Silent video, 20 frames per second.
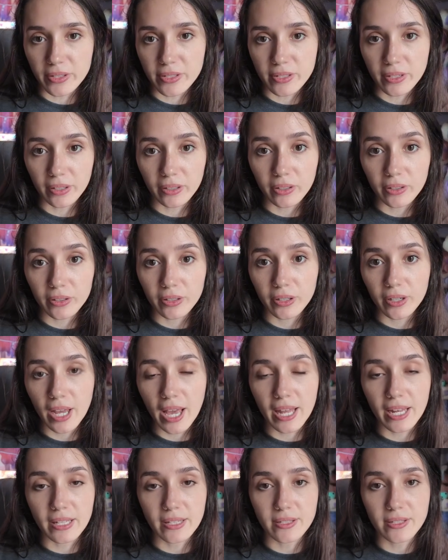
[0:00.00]
snuggler,
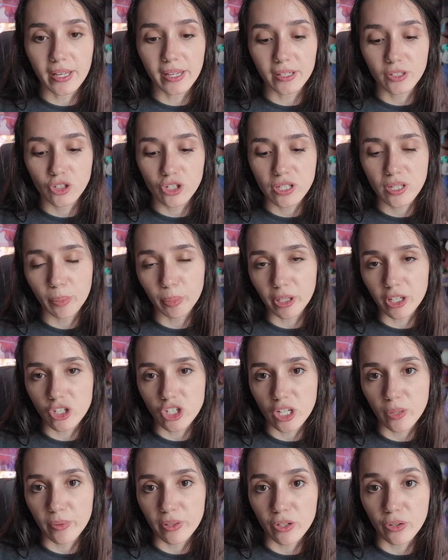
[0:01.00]
and it's like just a
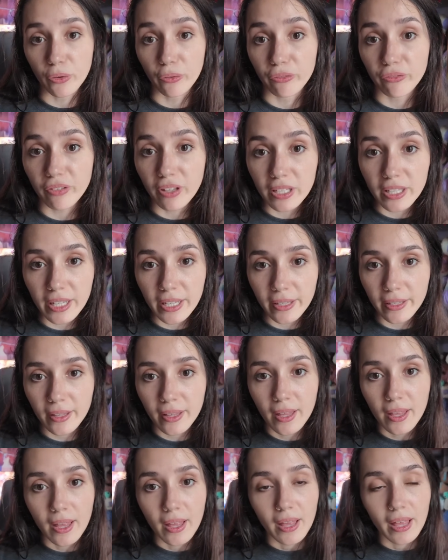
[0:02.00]
plushie with no filling,
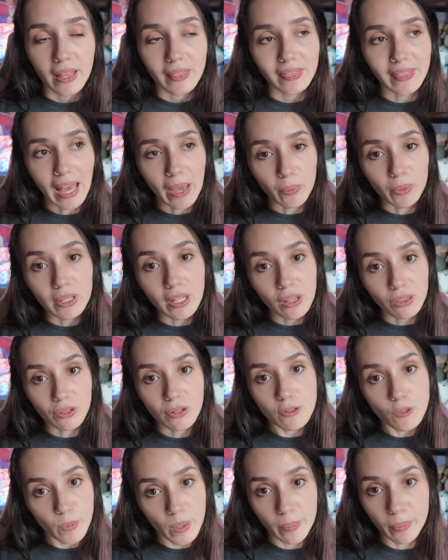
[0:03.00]
that really
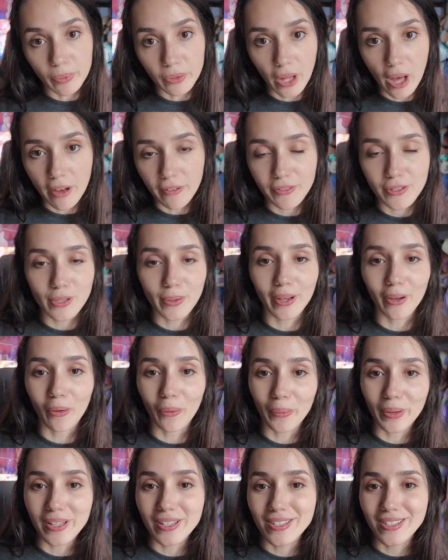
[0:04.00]
throws people off, so I
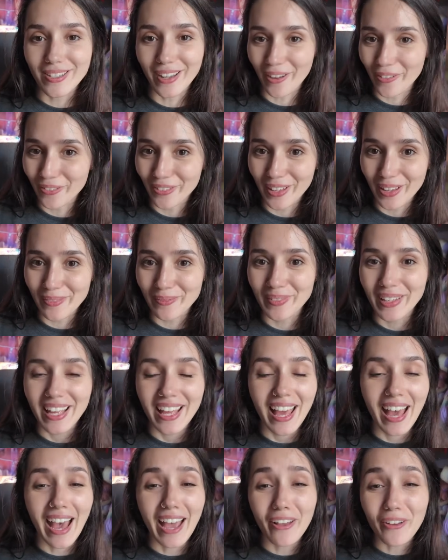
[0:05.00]
always stuff them.
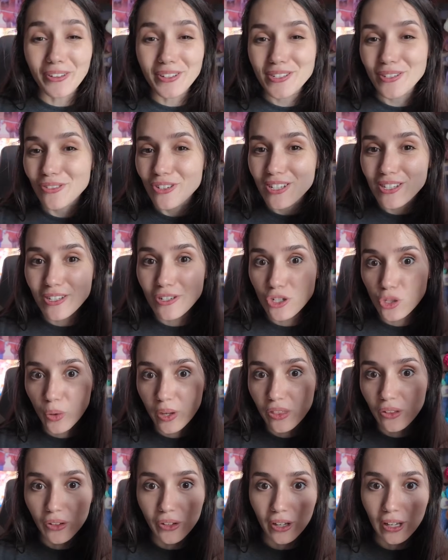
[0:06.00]
I also just enjoy
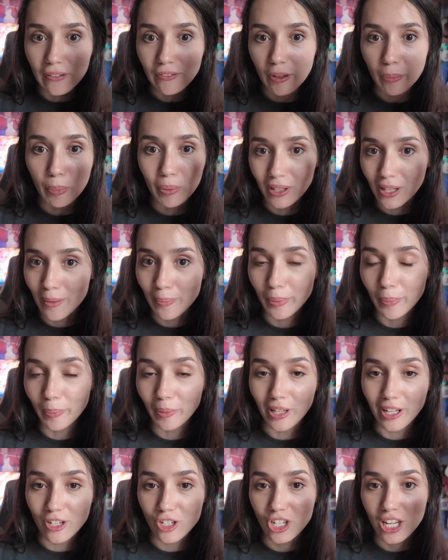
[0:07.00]
the look of a plump
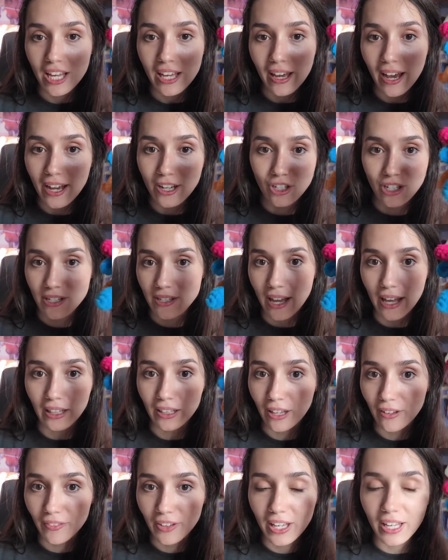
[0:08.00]
plushie. I
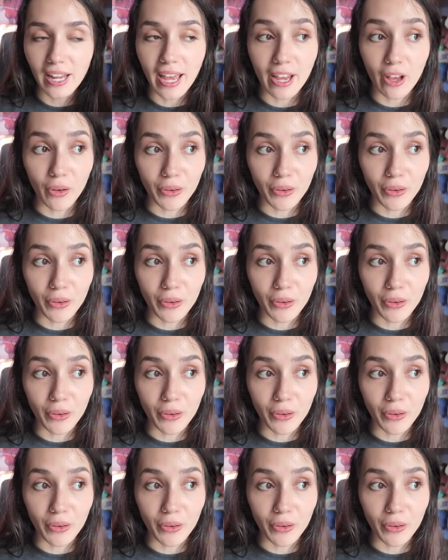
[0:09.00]
love it.